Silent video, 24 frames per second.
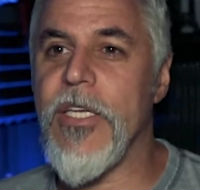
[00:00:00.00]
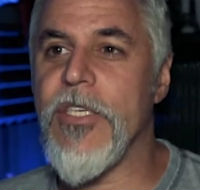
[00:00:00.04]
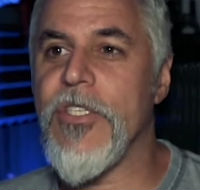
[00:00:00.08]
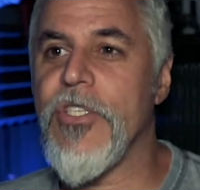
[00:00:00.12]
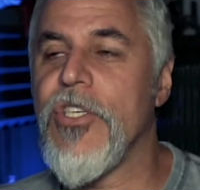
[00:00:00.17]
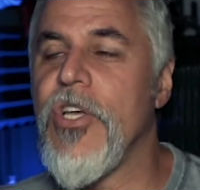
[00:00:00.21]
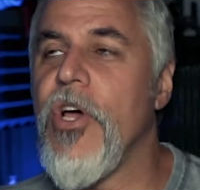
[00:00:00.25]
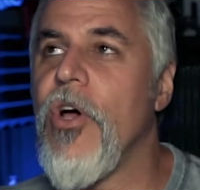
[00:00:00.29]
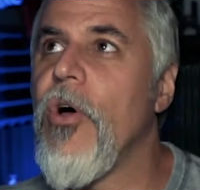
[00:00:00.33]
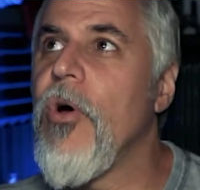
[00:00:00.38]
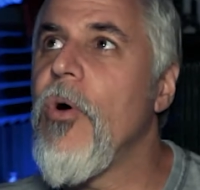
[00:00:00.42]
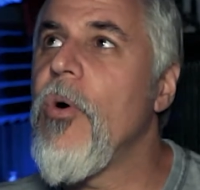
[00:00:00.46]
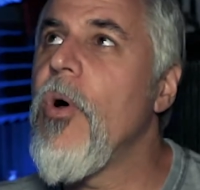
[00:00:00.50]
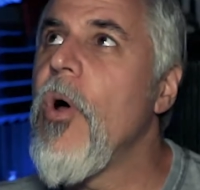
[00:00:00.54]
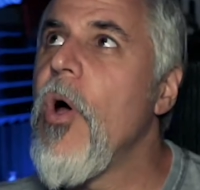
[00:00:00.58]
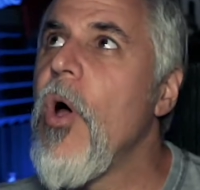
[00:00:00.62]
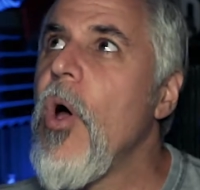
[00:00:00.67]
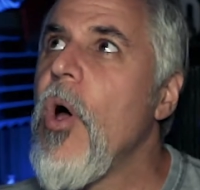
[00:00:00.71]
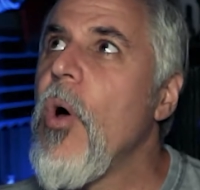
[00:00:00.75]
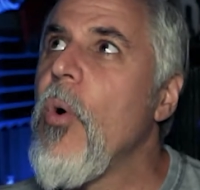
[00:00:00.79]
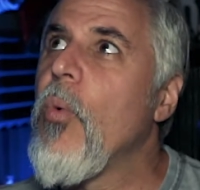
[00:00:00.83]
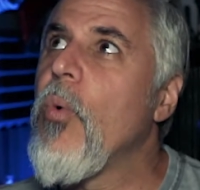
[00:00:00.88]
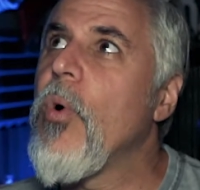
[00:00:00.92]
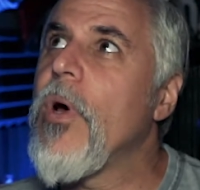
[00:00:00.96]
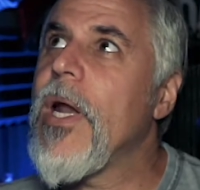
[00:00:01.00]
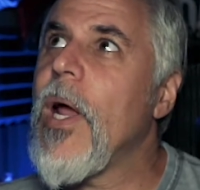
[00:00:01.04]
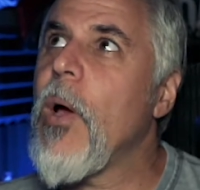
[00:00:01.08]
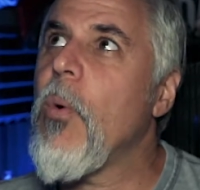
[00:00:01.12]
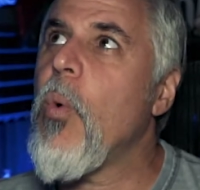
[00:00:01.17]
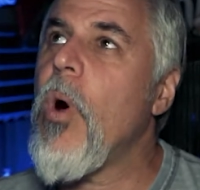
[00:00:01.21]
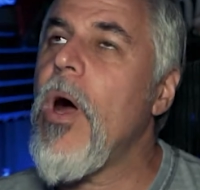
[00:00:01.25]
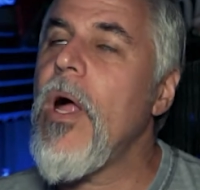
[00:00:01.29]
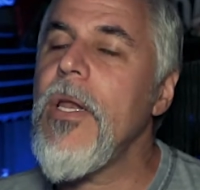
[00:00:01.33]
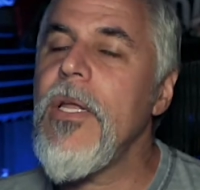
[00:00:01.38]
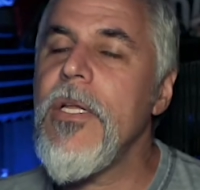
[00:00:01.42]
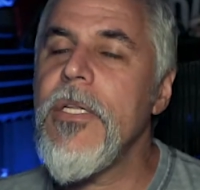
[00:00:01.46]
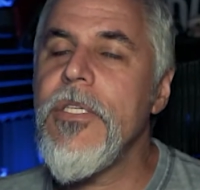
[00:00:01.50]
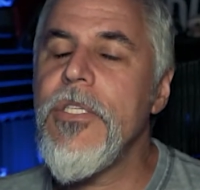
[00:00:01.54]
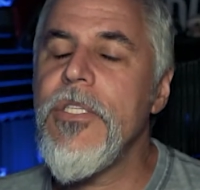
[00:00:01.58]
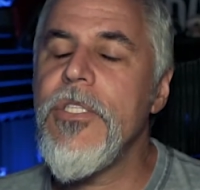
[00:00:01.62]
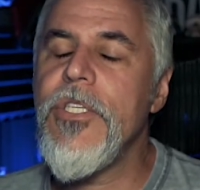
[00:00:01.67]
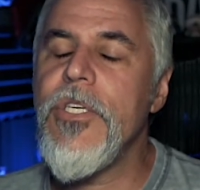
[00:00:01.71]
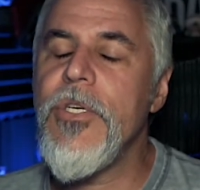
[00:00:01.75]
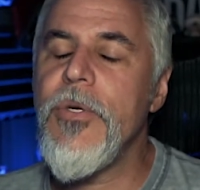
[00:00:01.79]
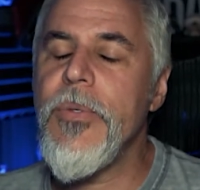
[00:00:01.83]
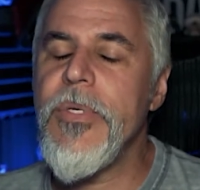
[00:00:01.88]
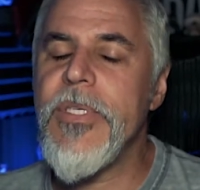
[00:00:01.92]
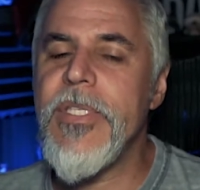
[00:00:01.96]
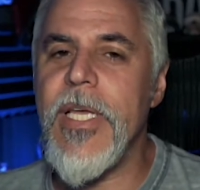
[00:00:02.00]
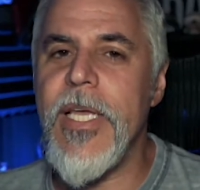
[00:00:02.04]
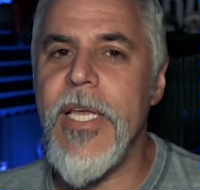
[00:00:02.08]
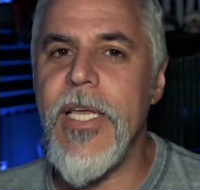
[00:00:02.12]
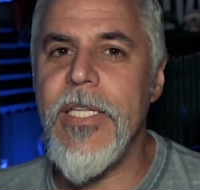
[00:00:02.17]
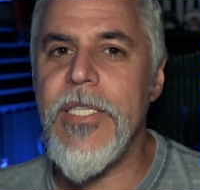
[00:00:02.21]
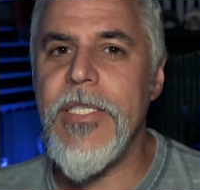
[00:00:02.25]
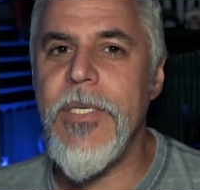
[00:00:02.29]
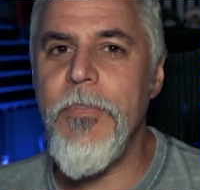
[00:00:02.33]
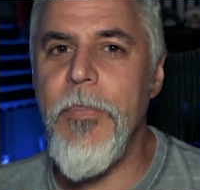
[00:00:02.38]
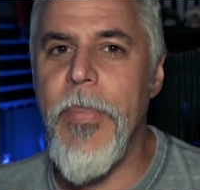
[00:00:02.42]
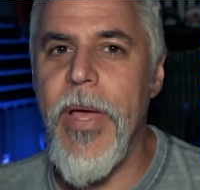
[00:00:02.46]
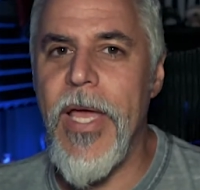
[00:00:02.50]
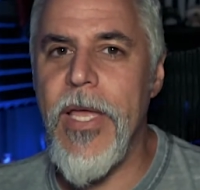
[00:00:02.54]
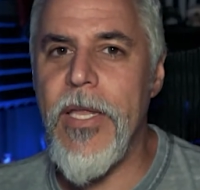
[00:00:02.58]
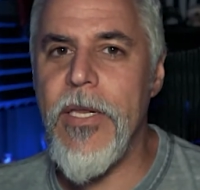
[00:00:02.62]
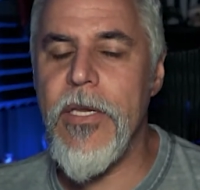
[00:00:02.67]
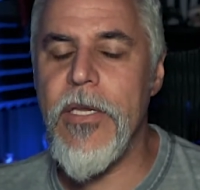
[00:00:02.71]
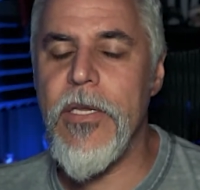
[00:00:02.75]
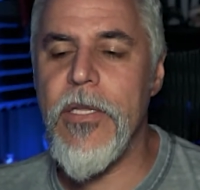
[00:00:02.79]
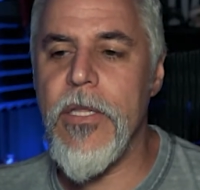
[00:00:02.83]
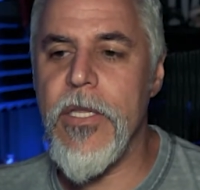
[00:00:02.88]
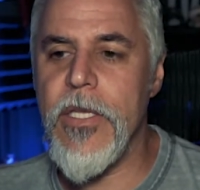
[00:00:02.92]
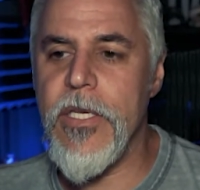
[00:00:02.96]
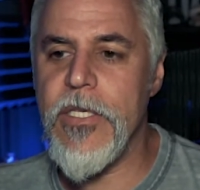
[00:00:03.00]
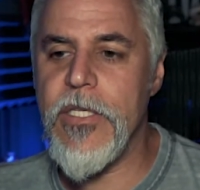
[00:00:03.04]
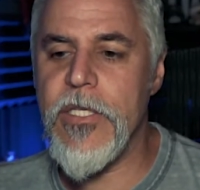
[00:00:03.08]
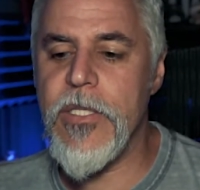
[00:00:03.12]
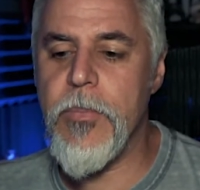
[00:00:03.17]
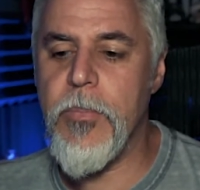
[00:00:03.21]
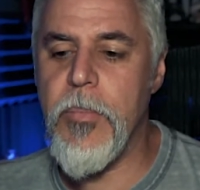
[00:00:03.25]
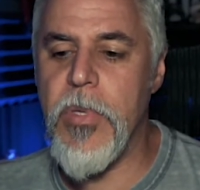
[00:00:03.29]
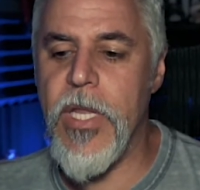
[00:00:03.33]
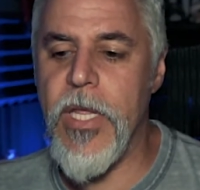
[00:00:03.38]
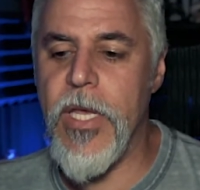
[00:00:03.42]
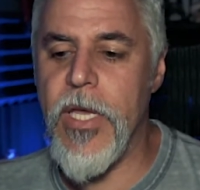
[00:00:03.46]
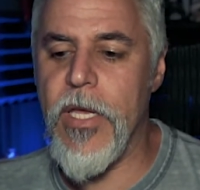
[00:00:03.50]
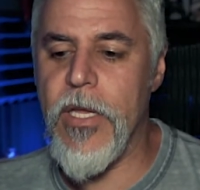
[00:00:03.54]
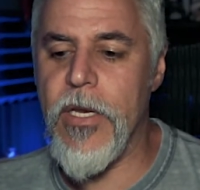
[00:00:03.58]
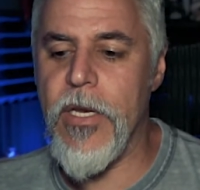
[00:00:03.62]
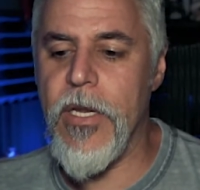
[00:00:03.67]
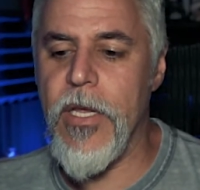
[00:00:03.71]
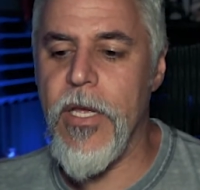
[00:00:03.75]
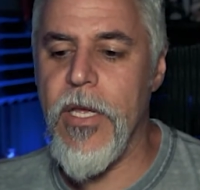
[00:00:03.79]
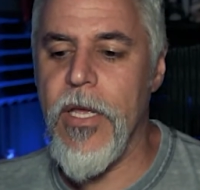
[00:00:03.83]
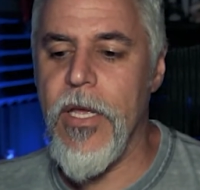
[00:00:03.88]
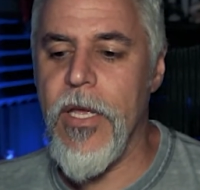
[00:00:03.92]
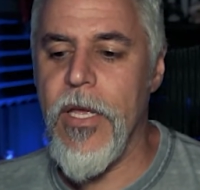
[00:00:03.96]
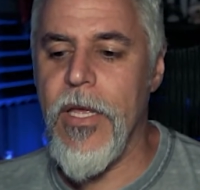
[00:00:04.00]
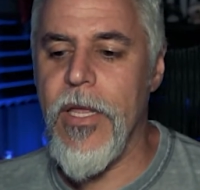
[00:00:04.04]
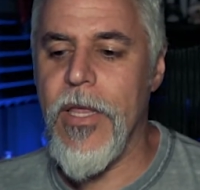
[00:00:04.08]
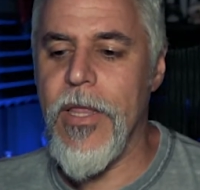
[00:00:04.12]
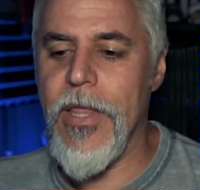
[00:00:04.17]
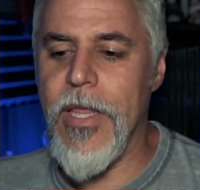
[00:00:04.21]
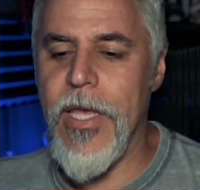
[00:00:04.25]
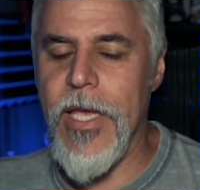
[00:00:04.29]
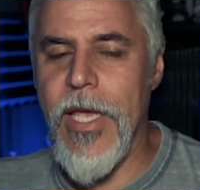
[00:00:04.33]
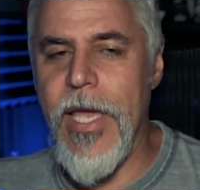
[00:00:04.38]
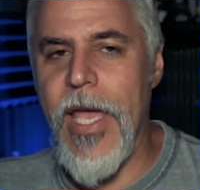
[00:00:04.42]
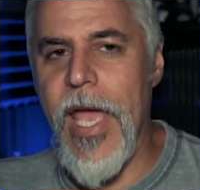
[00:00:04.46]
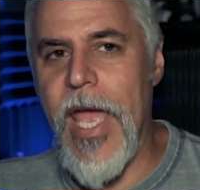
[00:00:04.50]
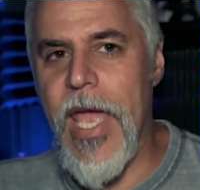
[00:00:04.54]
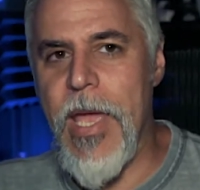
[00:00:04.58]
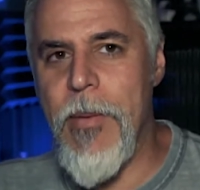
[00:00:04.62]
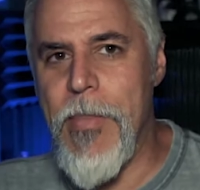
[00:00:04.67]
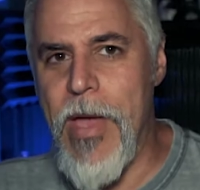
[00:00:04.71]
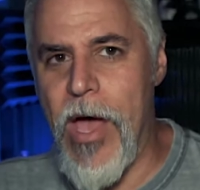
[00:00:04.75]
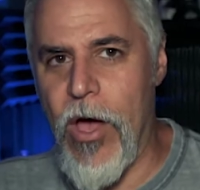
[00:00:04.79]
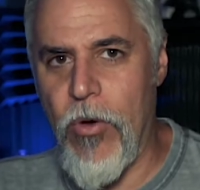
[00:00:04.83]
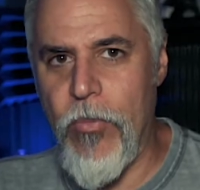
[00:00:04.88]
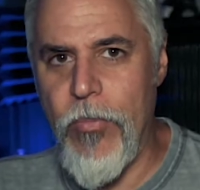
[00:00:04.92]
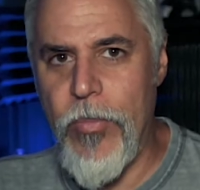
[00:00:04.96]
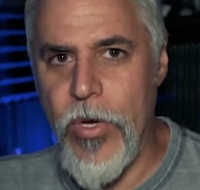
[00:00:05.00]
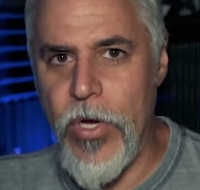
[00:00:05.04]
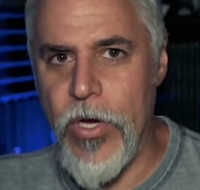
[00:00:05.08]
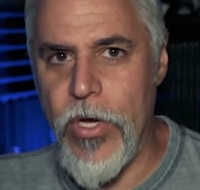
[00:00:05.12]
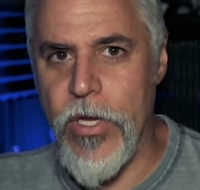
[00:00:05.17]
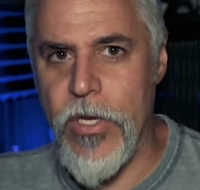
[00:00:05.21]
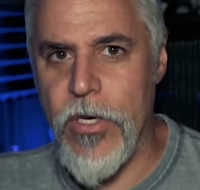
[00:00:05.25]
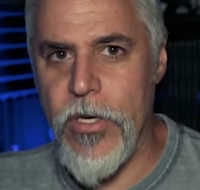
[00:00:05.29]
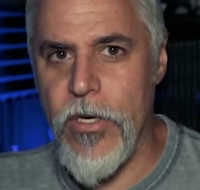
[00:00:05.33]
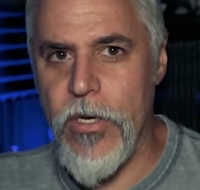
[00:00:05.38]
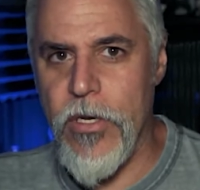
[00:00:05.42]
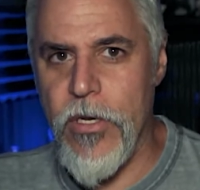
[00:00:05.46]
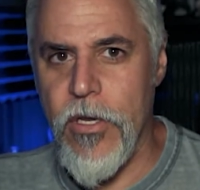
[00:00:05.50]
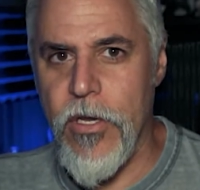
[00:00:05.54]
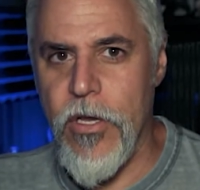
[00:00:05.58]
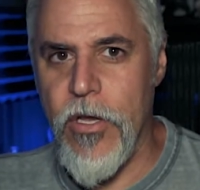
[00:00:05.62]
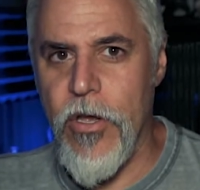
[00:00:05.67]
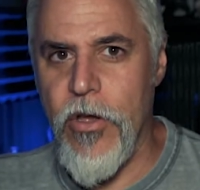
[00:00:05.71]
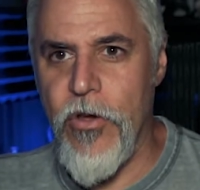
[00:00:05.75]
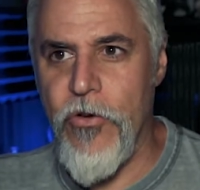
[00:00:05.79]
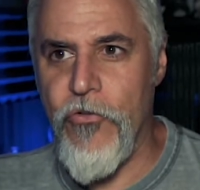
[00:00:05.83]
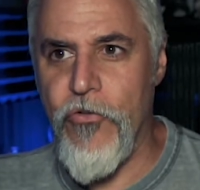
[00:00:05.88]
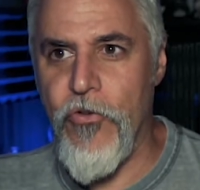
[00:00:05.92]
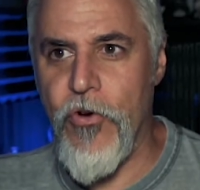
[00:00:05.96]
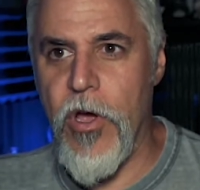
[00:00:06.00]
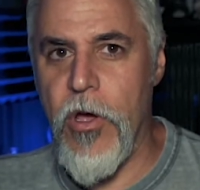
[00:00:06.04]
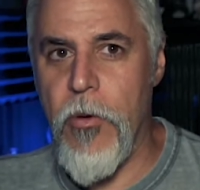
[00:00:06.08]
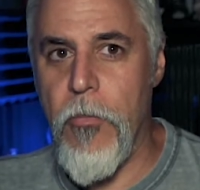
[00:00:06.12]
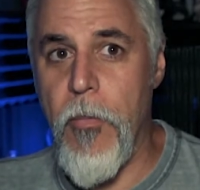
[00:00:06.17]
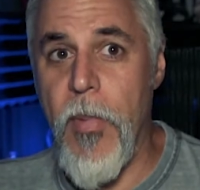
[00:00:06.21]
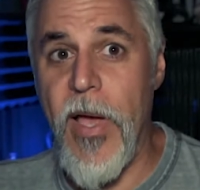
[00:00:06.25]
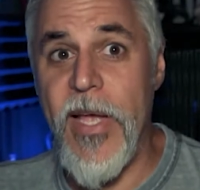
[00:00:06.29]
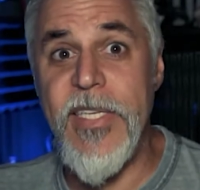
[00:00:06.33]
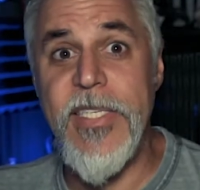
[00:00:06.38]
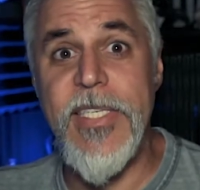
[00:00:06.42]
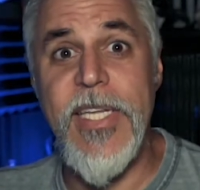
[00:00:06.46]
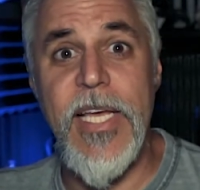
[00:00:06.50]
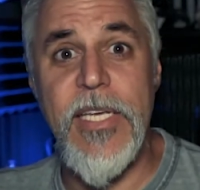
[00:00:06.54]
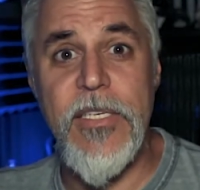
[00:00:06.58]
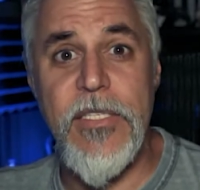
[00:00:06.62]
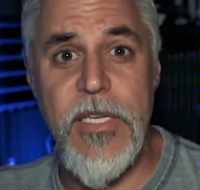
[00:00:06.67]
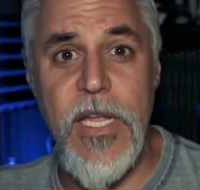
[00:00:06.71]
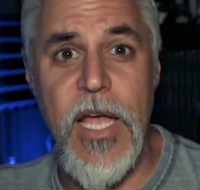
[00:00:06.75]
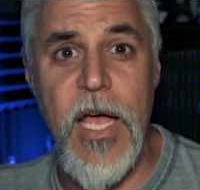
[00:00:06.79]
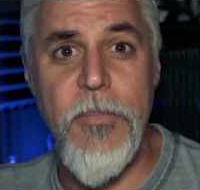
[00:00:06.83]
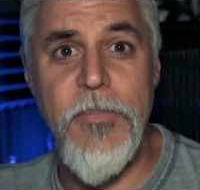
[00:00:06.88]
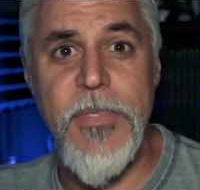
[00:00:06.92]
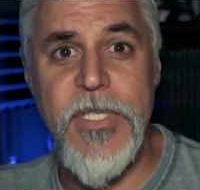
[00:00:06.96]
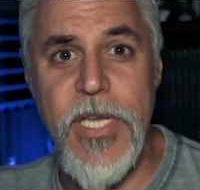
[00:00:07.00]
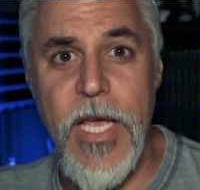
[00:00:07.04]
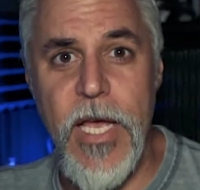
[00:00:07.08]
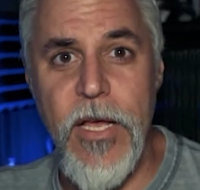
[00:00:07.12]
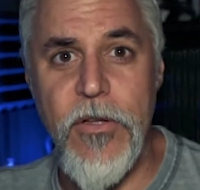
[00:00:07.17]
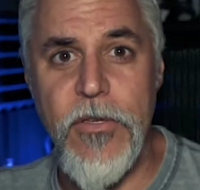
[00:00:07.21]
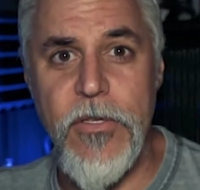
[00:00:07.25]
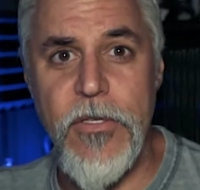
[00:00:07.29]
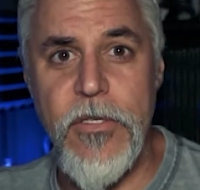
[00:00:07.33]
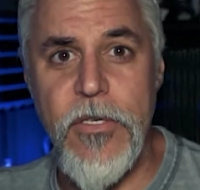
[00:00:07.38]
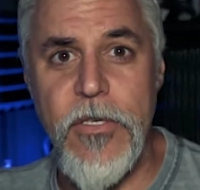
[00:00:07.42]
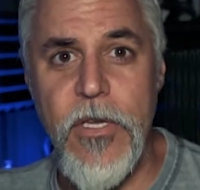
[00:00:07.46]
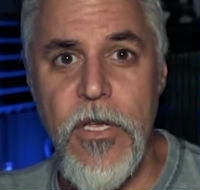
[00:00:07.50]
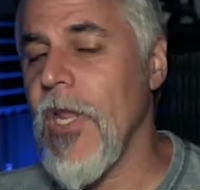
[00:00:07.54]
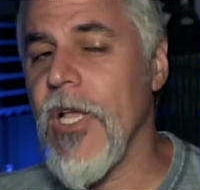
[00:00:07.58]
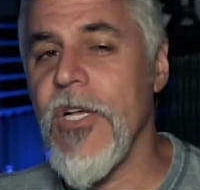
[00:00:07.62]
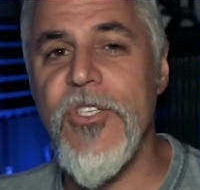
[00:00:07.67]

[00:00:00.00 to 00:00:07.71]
So what I wanted to do is independently split the game output from my desktop sounds.